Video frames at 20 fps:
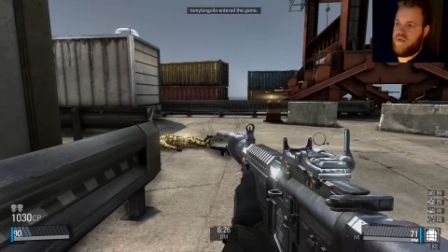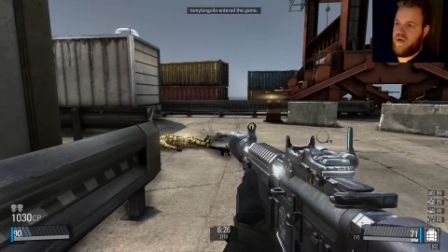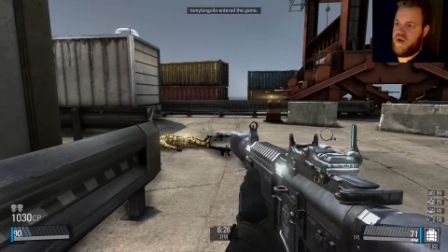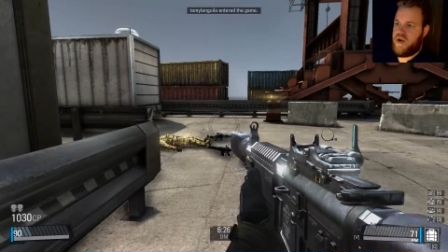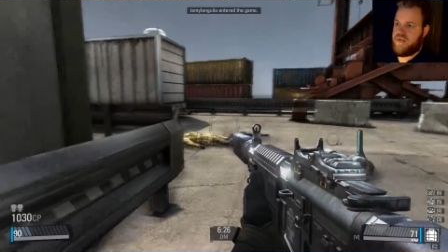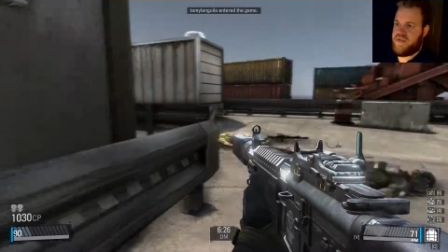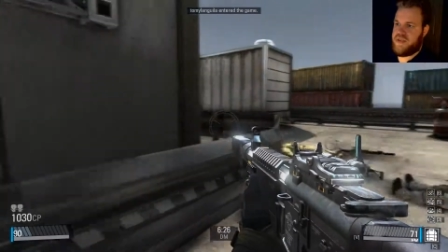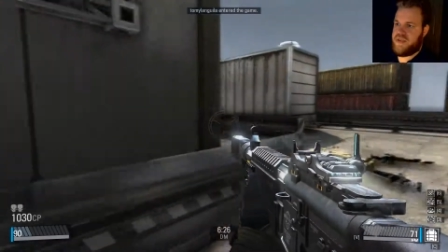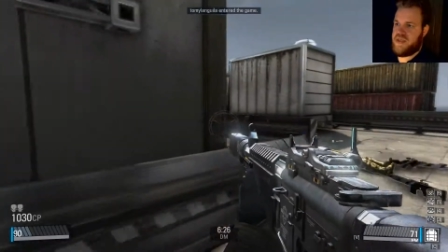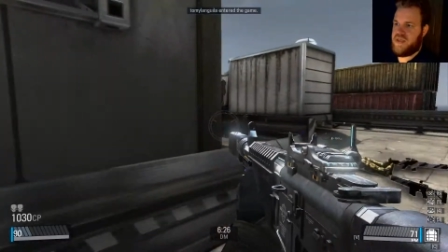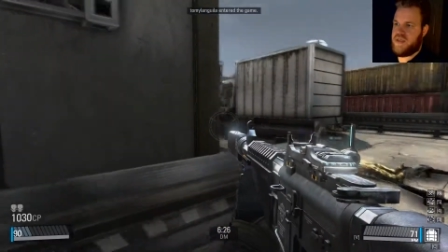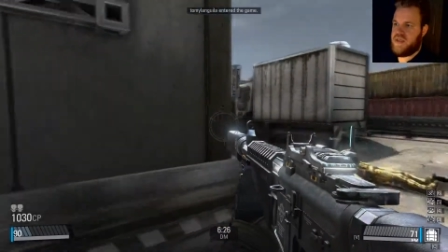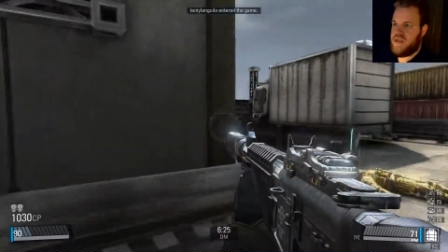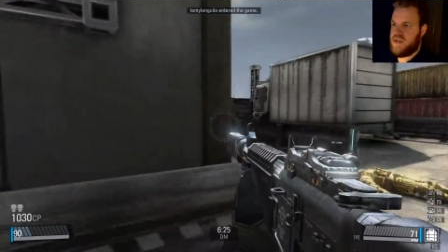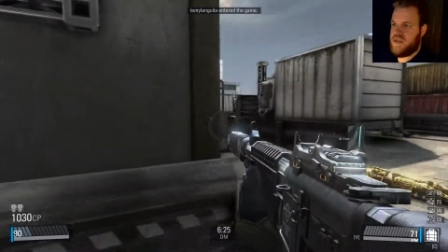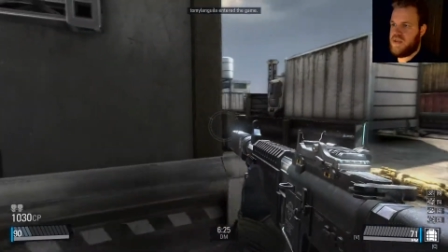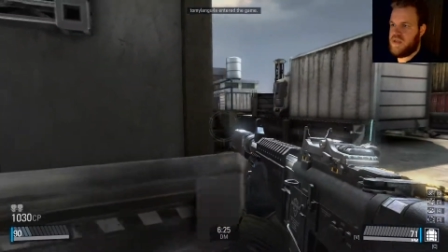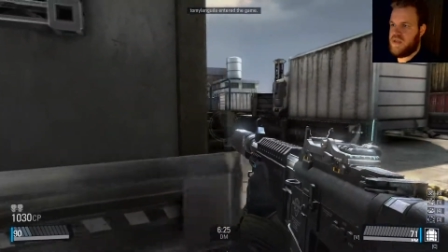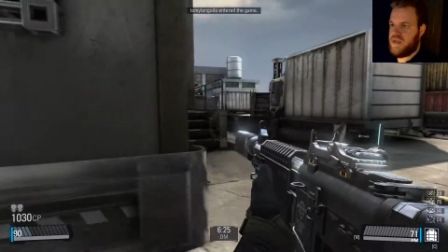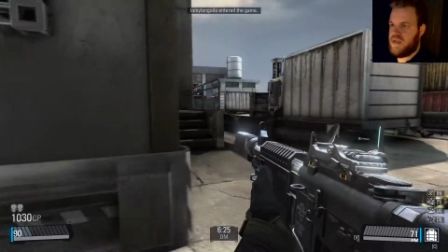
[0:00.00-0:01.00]
four, obviously.
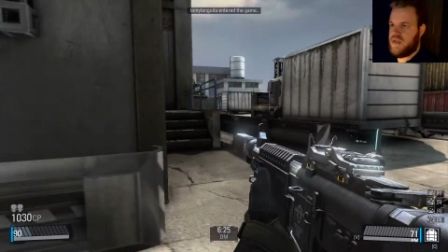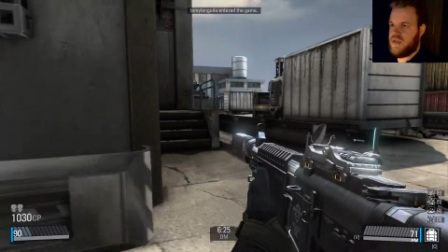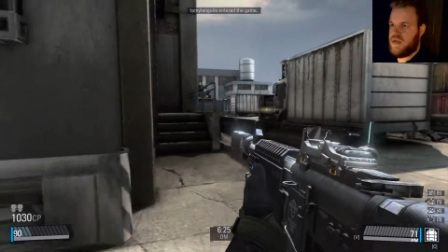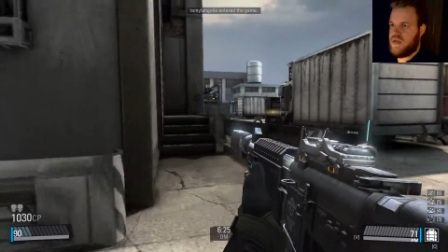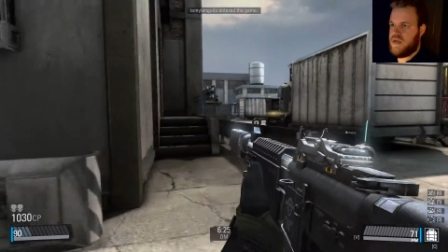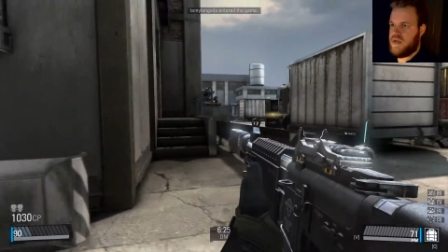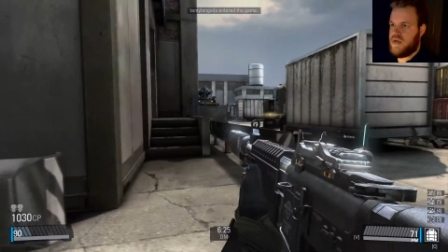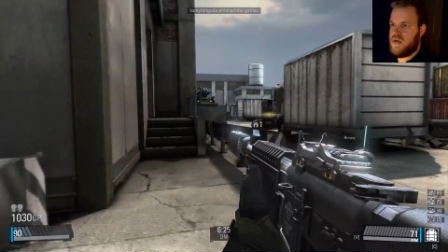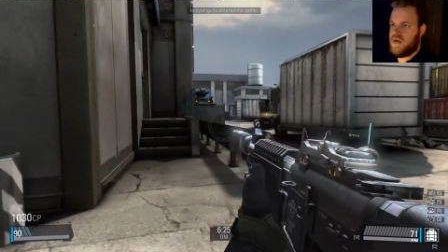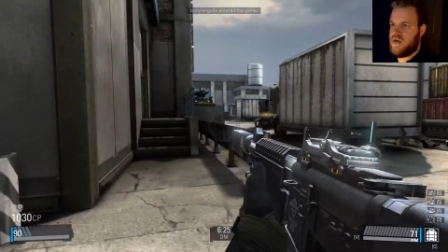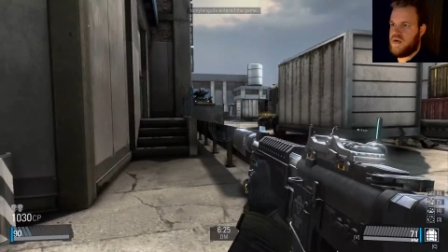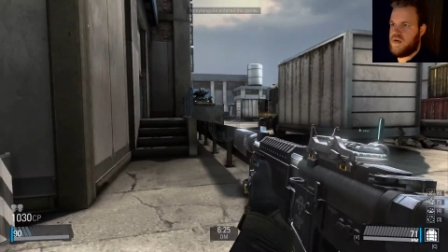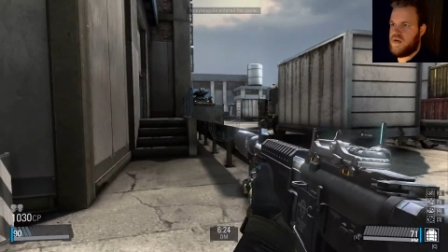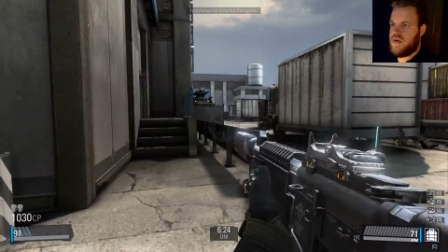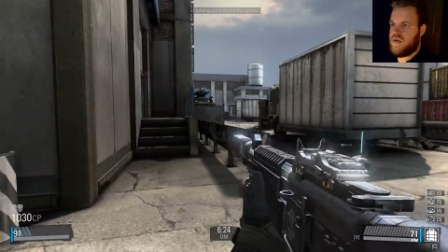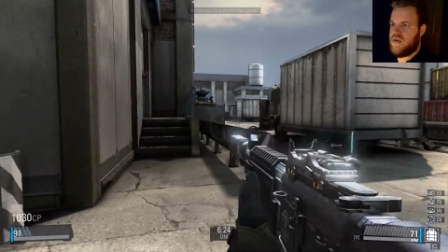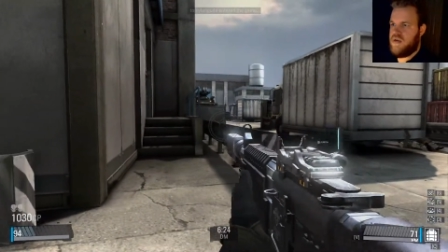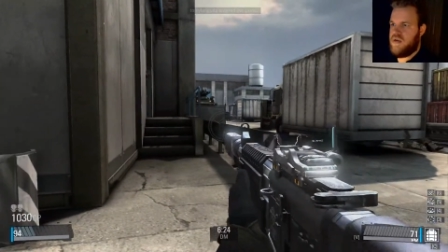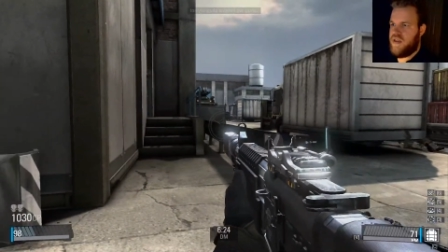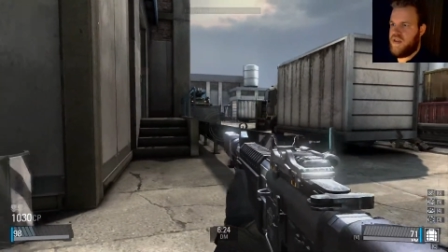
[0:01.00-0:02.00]

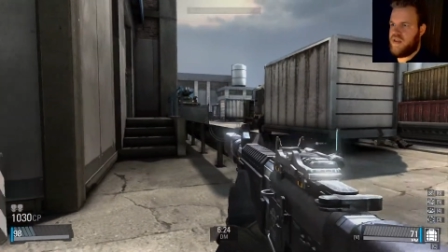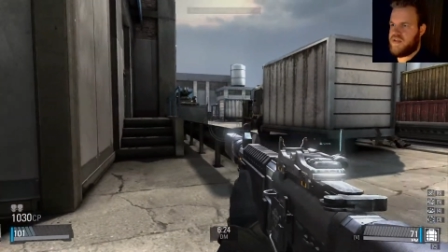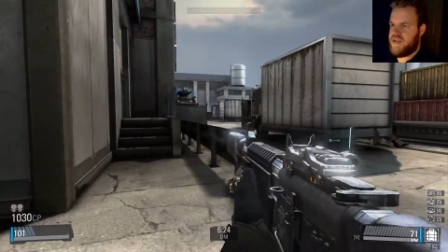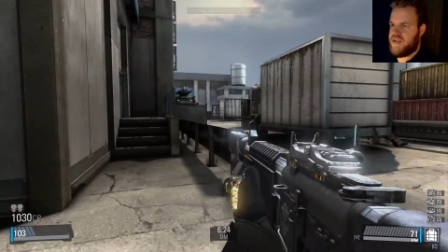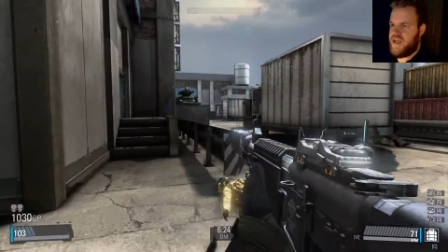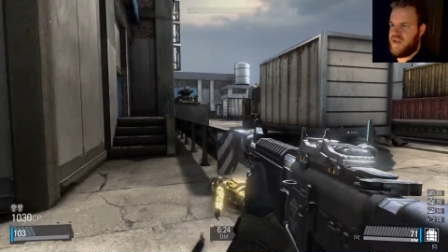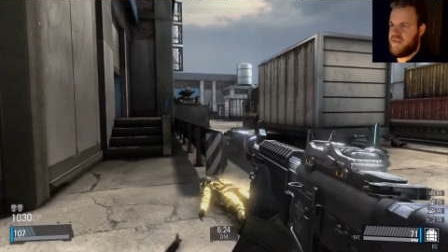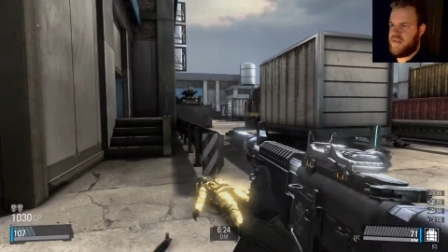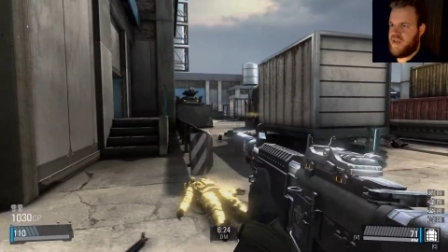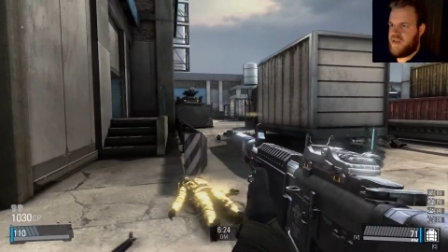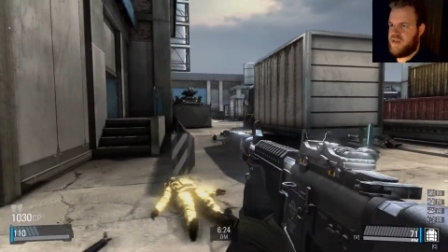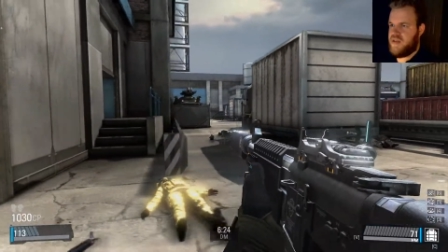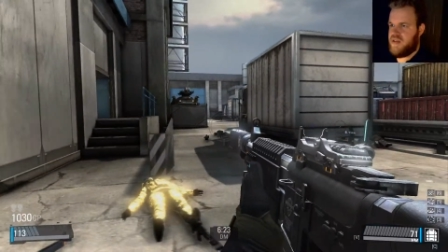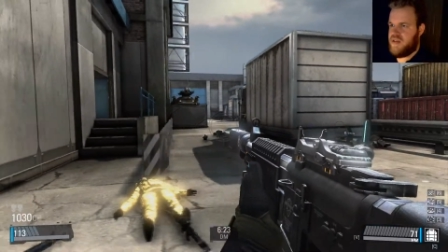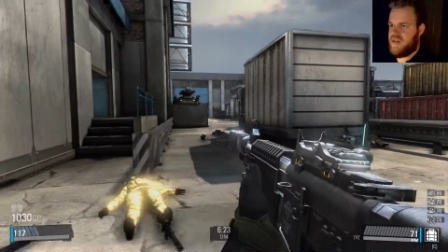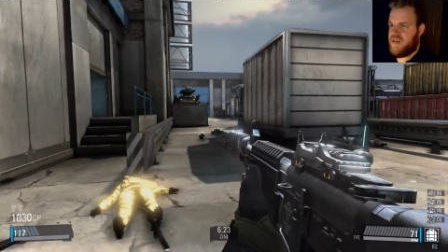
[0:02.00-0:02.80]
Who the hell shot me?